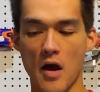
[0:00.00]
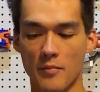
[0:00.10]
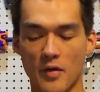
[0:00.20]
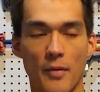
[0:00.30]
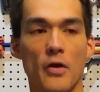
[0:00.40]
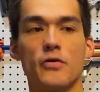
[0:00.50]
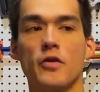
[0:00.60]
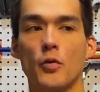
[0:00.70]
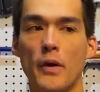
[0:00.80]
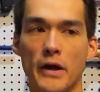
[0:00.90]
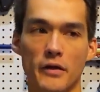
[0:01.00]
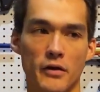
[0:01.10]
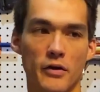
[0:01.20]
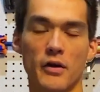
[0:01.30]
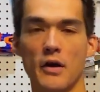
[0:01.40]
Compared to the
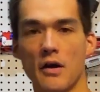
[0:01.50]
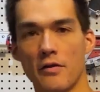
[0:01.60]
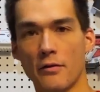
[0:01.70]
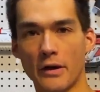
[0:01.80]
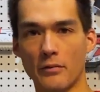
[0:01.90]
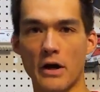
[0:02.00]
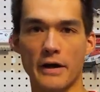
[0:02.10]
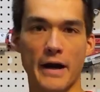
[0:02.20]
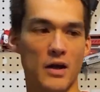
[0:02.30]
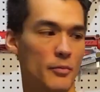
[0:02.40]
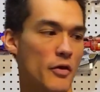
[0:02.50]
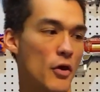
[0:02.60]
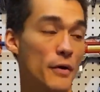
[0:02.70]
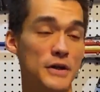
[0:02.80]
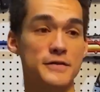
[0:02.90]
regular threaded rod Caliburn
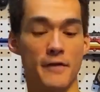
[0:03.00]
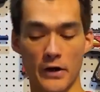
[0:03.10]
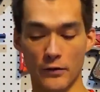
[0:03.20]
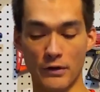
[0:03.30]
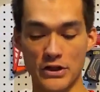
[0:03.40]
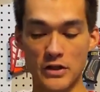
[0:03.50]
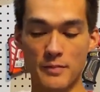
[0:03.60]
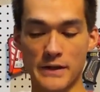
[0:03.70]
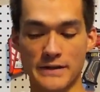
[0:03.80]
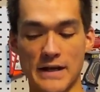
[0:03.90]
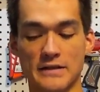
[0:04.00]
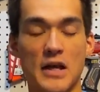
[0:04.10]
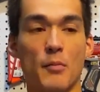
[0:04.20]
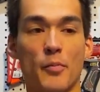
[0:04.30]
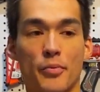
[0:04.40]
though, it is very rigid because it has a
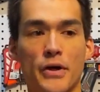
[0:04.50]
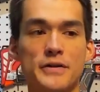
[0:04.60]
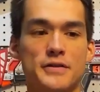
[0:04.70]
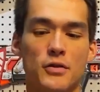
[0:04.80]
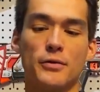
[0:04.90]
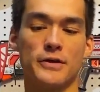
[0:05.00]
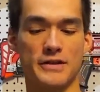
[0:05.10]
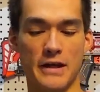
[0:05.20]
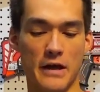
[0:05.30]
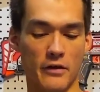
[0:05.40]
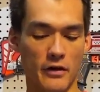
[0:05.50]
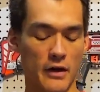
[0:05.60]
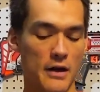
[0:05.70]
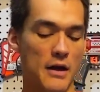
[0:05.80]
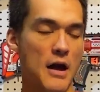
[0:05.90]
lot more prints to hold it together.
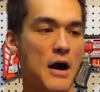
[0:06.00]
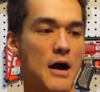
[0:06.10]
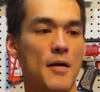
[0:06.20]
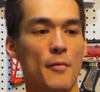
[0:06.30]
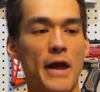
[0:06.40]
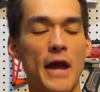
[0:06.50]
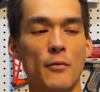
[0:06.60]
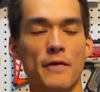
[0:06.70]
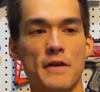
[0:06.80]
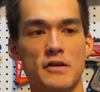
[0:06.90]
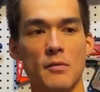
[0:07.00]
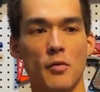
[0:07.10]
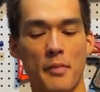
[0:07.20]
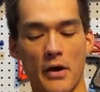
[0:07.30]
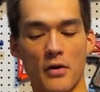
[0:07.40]
And with the double
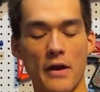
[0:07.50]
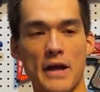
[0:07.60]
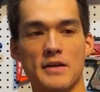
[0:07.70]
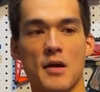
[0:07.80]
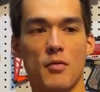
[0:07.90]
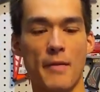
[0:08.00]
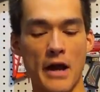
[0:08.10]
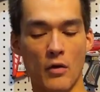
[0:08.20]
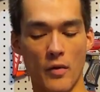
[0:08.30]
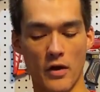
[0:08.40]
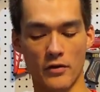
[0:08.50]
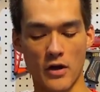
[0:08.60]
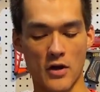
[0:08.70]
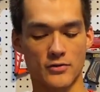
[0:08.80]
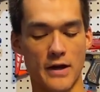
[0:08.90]
barrel and double mag well, you
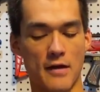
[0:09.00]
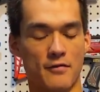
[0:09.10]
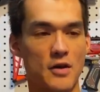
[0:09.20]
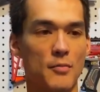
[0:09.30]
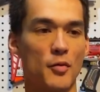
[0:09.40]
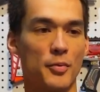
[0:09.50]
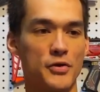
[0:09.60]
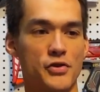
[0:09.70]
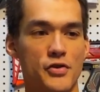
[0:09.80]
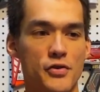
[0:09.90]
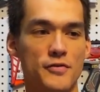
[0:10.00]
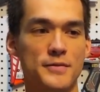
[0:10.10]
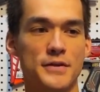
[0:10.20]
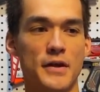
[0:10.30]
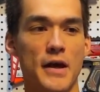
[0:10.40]
also have double plunger
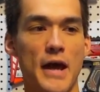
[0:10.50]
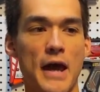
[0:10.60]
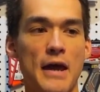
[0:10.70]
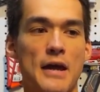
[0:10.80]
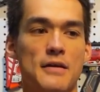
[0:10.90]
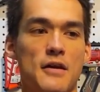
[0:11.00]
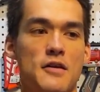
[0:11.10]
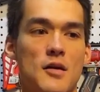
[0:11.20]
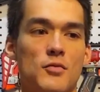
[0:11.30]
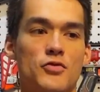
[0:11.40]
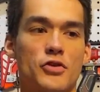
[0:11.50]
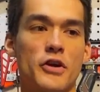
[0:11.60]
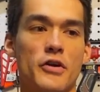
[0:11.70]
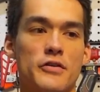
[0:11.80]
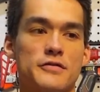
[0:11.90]
tubes and double
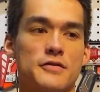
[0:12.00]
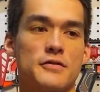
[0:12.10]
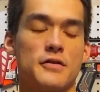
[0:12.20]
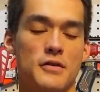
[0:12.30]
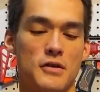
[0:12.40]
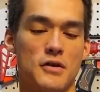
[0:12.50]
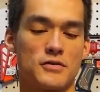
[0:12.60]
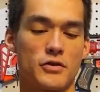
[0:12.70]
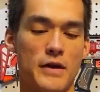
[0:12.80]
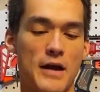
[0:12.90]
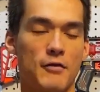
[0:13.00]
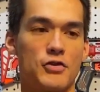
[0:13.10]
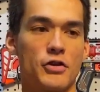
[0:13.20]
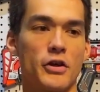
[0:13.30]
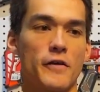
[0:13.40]
triggers. So you have a
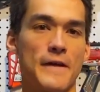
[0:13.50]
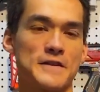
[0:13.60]
trigger that's